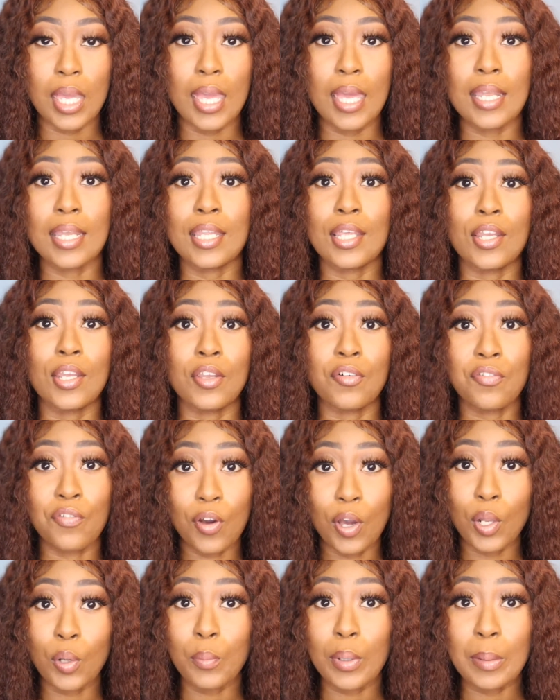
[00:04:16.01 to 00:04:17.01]
and then the
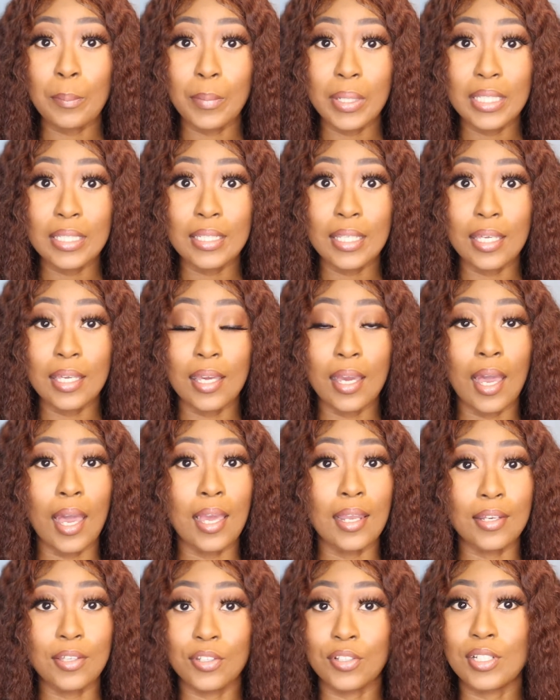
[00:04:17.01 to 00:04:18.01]
following Monday
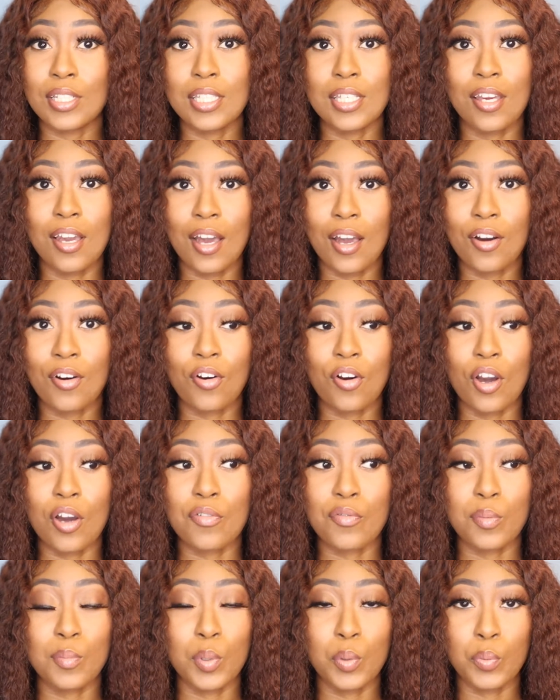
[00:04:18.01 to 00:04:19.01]
I literally got a call
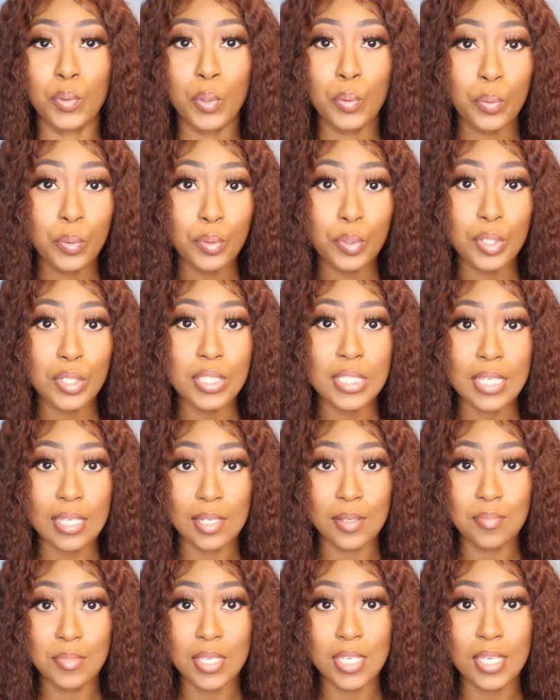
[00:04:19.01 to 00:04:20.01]
from the recruiter
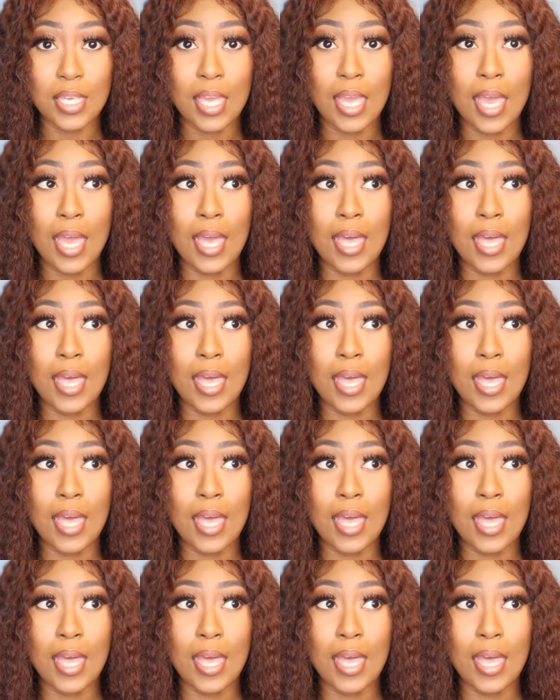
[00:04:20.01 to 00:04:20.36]
telling me